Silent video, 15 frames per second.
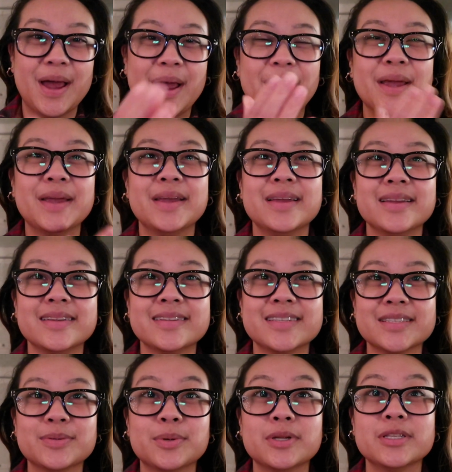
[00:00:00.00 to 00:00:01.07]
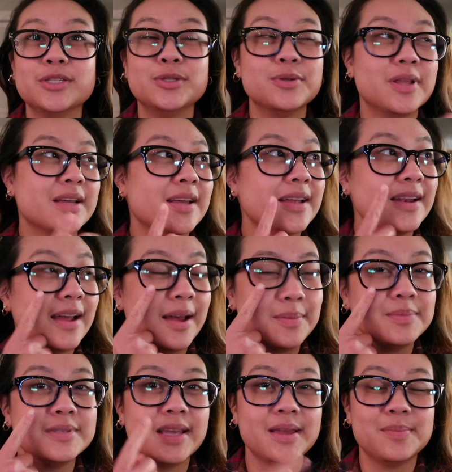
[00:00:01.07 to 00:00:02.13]
I just wanted to do like an
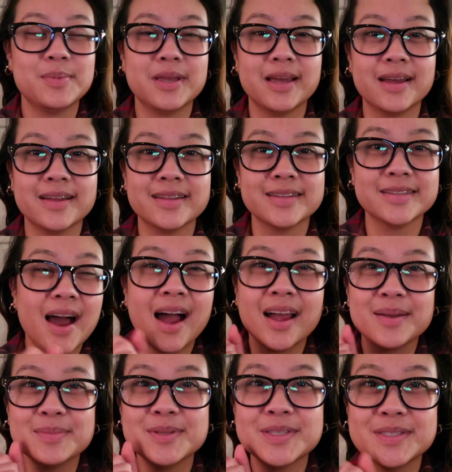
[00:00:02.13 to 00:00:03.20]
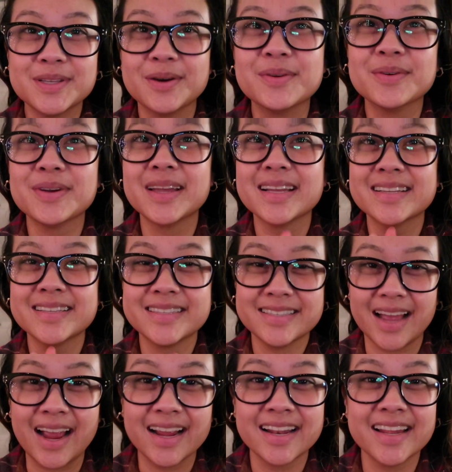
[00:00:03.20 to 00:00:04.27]
update because I'm so
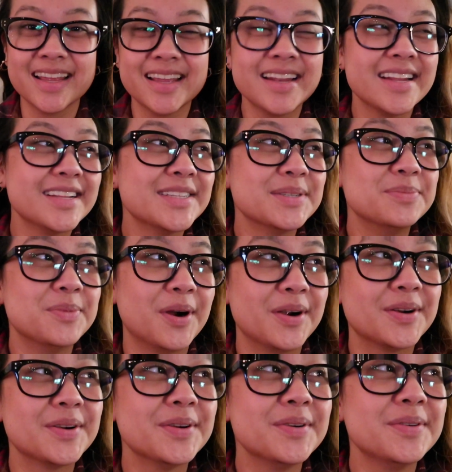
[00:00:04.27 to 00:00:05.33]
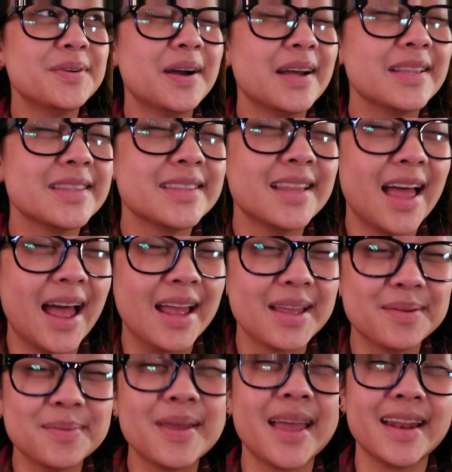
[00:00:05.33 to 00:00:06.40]
excited. Tomorrow I
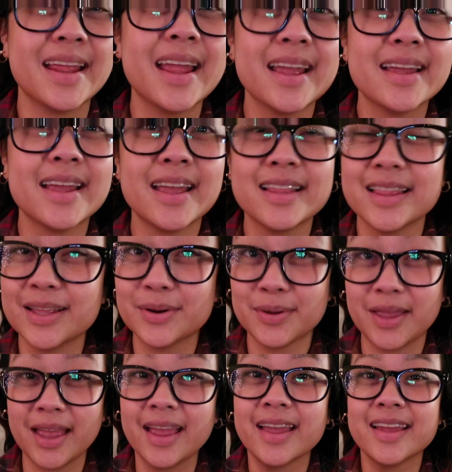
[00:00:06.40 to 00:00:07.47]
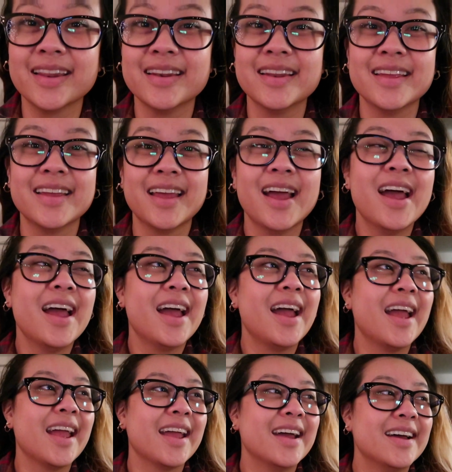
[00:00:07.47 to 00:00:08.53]
am getting a little kitten,
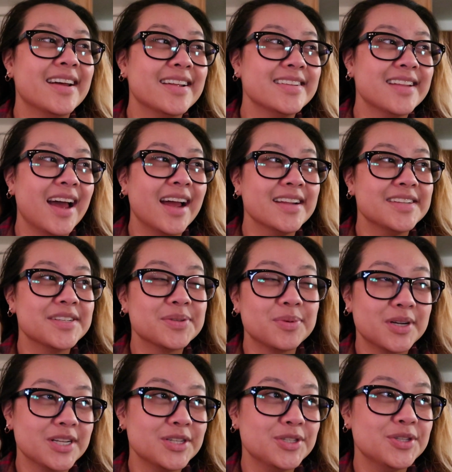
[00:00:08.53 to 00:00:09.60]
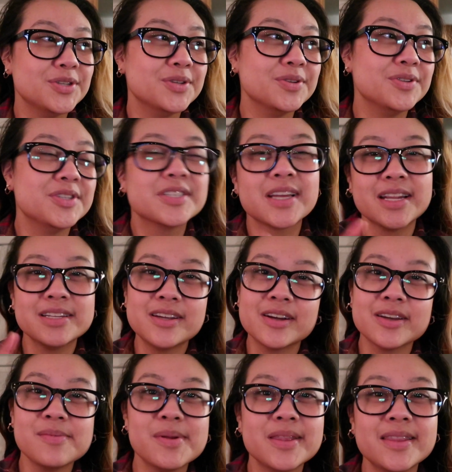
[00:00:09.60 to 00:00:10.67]
and I just wanted to just kind of
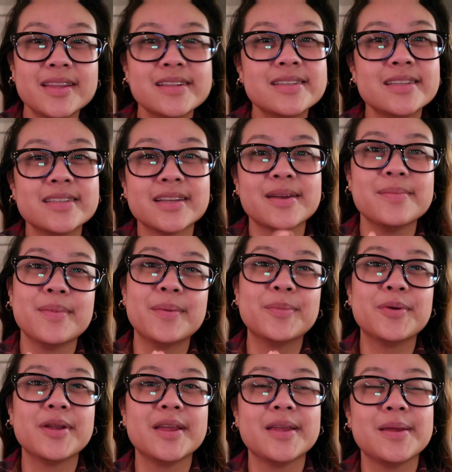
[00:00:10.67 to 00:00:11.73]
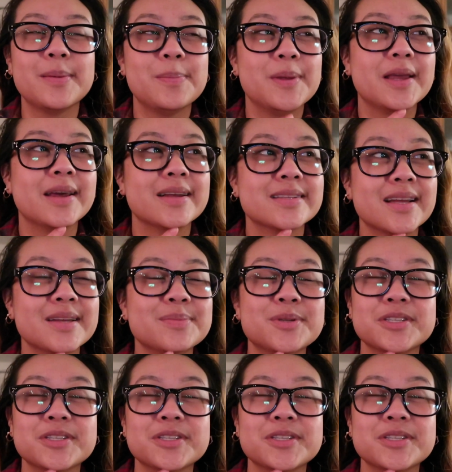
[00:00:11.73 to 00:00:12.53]
document this as like a memory because I'm